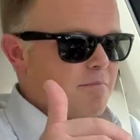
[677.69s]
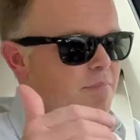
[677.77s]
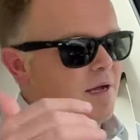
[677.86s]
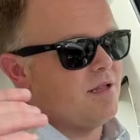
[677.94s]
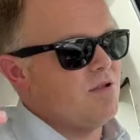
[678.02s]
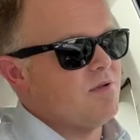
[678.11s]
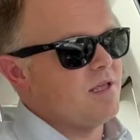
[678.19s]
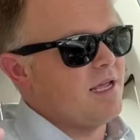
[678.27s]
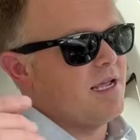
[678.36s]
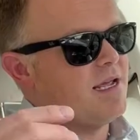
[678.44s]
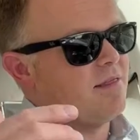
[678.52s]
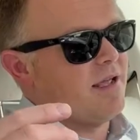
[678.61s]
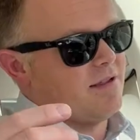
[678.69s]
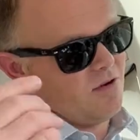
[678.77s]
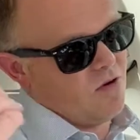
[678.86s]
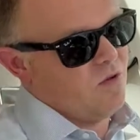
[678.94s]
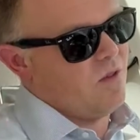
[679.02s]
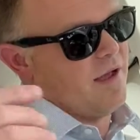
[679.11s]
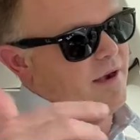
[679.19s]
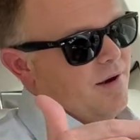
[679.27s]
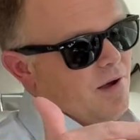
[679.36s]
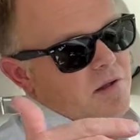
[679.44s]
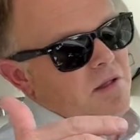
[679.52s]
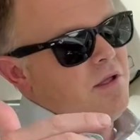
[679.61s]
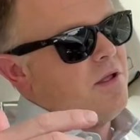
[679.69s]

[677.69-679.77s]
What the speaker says: but you can't like a whole lot at all.